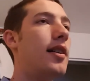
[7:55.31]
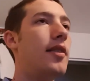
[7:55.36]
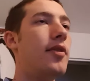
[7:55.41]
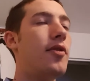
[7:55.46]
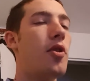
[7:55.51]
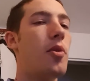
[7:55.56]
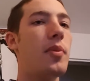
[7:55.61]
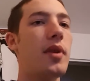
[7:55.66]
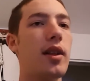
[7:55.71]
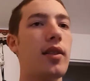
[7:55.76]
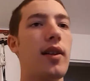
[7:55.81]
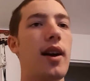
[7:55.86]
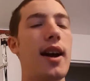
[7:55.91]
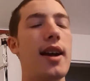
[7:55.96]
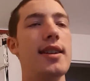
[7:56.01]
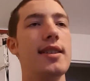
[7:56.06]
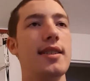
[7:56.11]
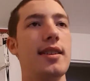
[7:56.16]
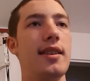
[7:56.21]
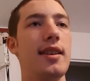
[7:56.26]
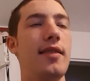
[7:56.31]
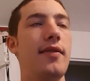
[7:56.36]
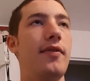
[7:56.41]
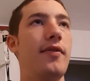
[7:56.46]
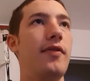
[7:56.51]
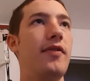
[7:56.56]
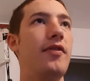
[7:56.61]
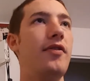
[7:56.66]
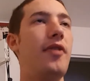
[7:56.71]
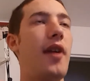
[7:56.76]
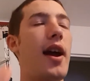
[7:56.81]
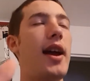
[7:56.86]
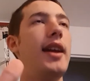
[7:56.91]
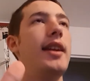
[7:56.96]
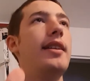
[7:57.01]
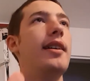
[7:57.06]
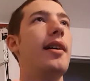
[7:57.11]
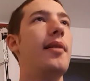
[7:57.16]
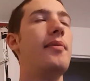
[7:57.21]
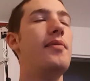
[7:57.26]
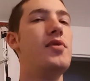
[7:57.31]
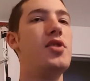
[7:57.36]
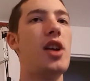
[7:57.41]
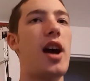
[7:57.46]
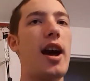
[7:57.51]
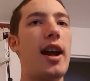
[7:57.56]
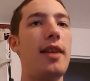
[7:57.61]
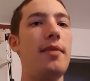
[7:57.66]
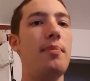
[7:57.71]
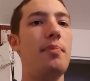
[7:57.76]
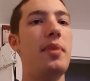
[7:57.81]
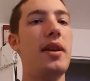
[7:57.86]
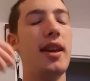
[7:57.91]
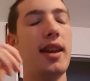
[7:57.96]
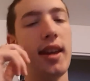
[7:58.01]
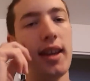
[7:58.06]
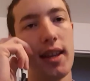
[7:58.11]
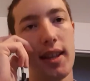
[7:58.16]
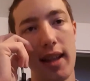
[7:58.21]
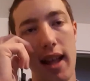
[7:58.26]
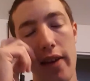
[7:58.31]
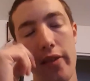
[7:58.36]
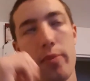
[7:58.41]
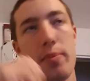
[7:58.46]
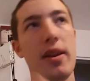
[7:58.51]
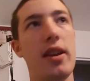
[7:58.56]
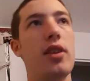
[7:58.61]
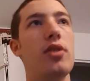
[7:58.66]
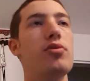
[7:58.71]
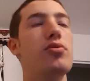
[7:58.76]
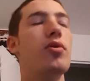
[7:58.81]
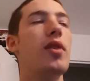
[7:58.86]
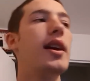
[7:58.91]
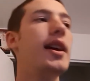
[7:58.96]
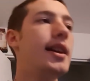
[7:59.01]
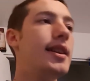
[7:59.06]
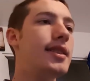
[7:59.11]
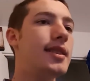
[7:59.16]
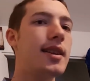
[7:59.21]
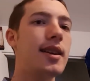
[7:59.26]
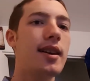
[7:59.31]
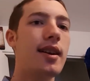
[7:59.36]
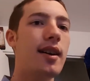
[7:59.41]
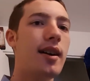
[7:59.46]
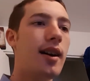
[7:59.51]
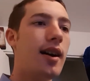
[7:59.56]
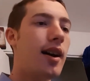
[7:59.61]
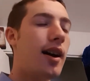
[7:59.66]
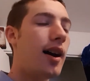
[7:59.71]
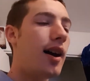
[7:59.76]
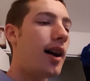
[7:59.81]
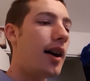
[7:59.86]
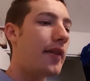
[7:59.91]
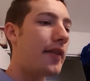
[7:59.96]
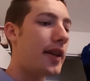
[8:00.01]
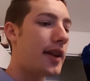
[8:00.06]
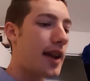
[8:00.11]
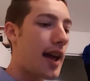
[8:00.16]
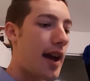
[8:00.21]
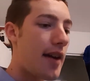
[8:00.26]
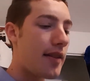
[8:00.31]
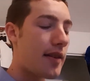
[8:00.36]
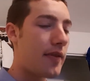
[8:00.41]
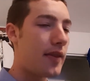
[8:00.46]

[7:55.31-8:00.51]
form an alliance and then fight a giant being, that would be great. And then have the